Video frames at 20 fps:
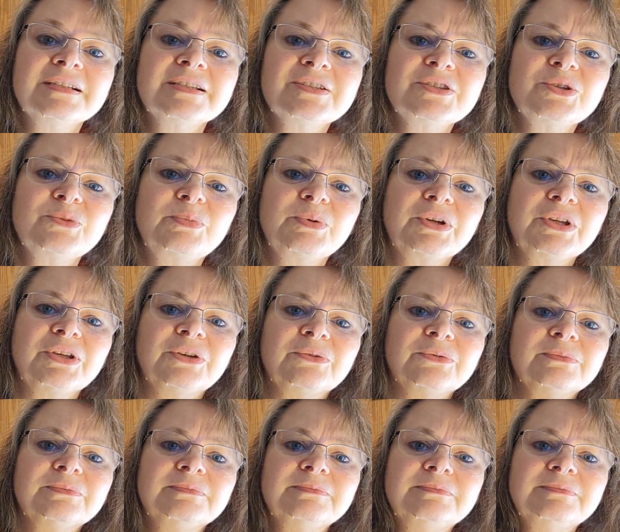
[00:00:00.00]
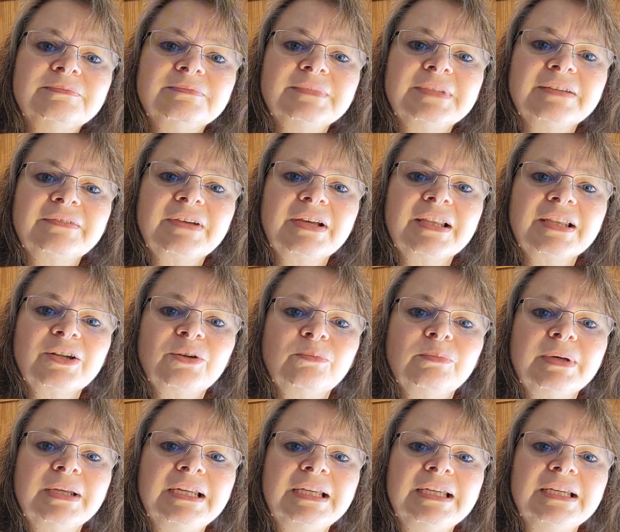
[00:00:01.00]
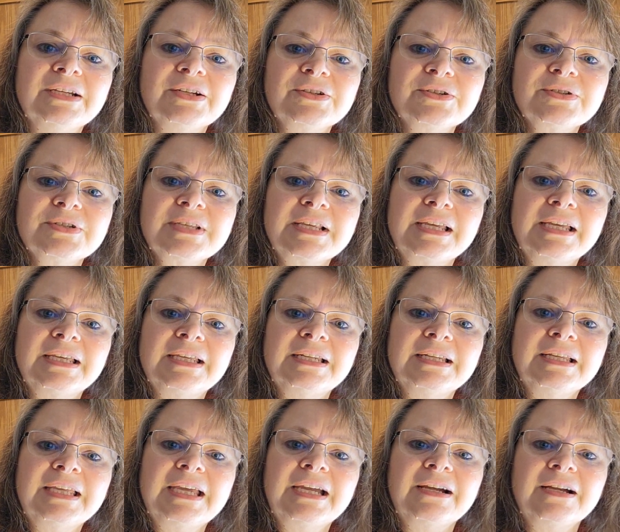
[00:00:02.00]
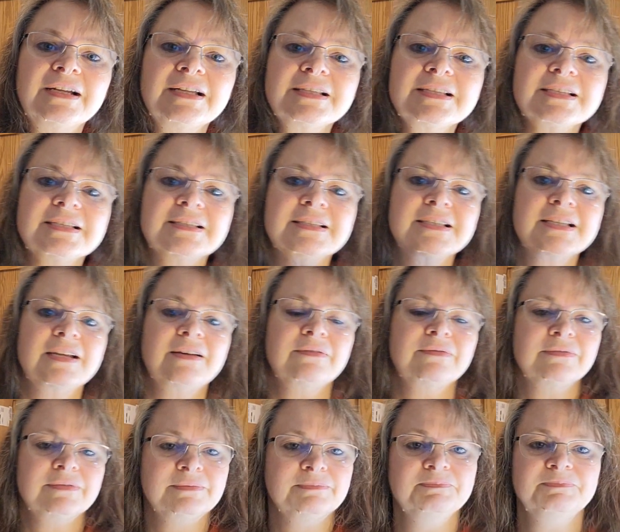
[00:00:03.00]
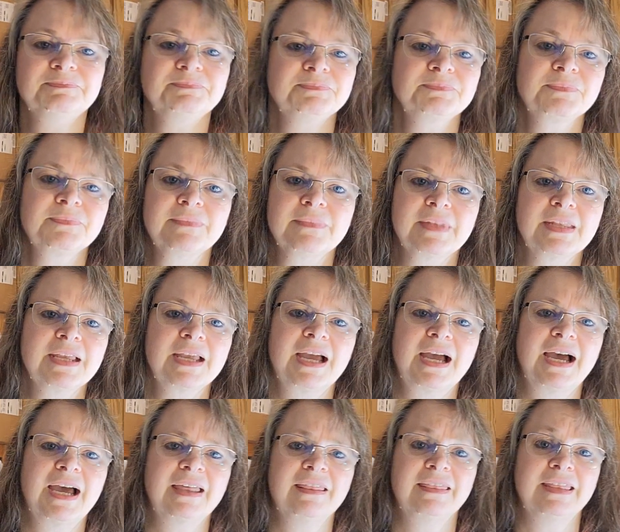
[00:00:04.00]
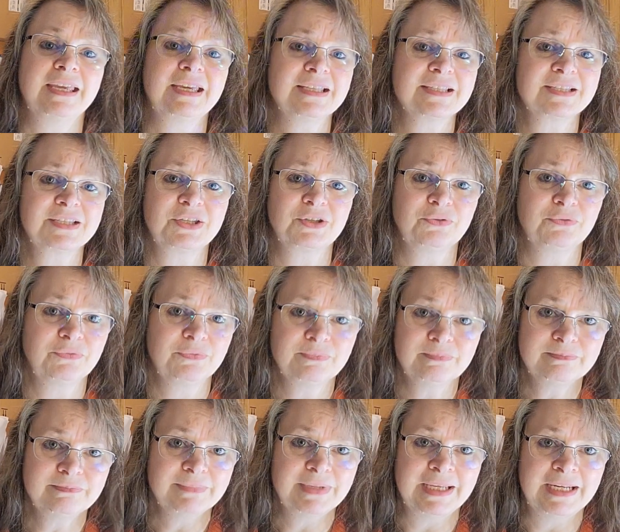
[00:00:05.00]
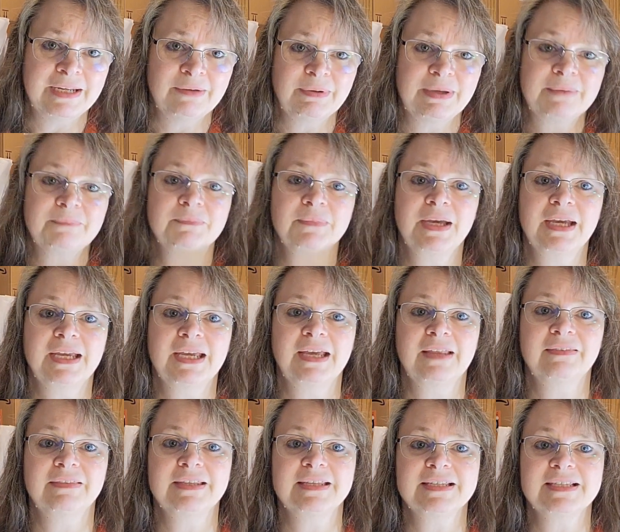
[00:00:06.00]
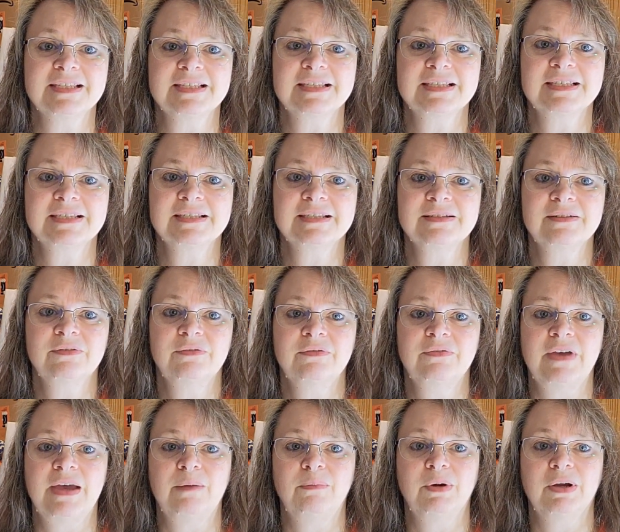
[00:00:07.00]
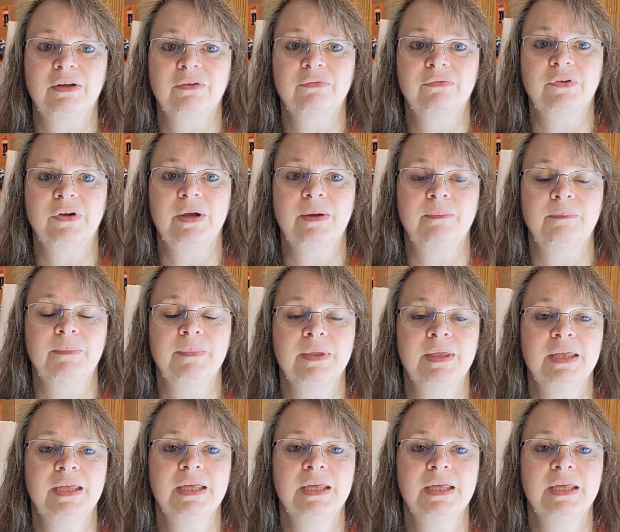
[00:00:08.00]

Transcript: super cute. They've got little bunny ears and carrots and stuff. I think it's cute. Anyway, I got this fabric from